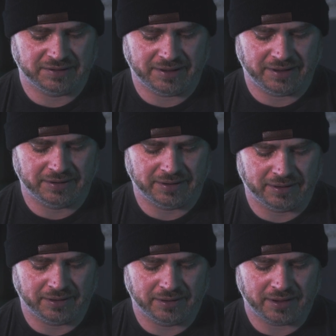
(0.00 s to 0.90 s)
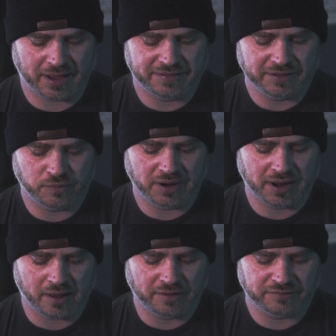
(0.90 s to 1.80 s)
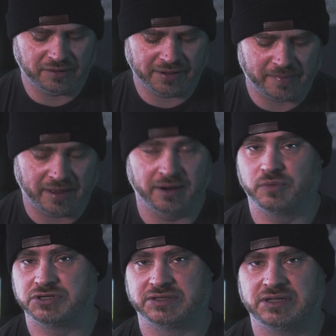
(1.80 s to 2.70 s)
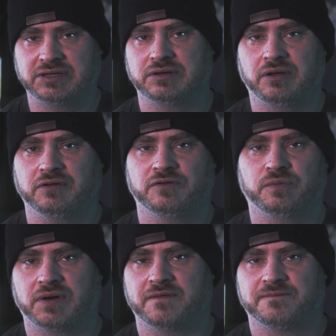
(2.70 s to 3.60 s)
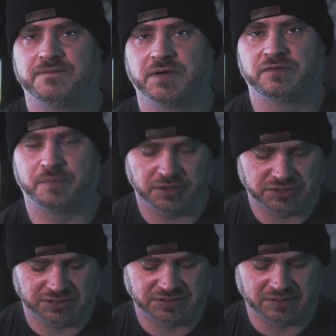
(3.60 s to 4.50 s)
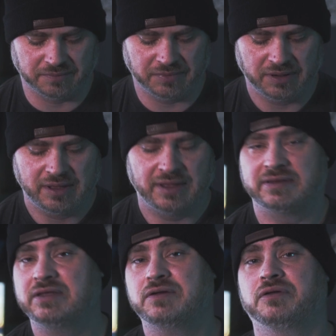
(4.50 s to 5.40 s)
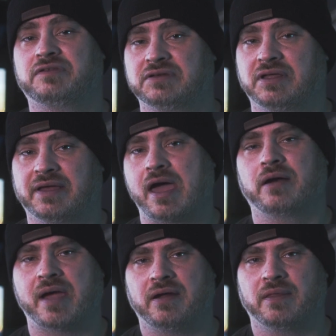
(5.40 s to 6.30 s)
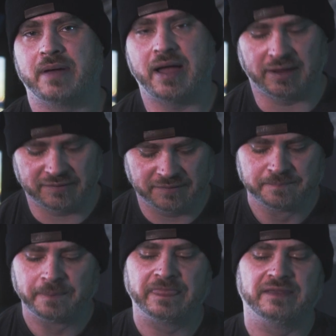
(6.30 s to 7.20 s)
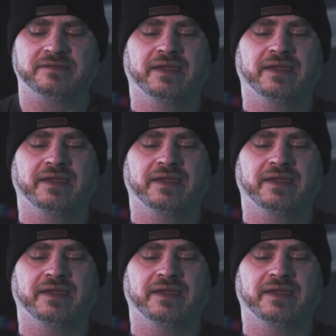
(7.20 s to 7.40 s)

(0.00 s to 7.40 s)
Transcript: And I think what I also like about it, which I didn't notice when I first purchased them, didn't notice until I got them out of the box, is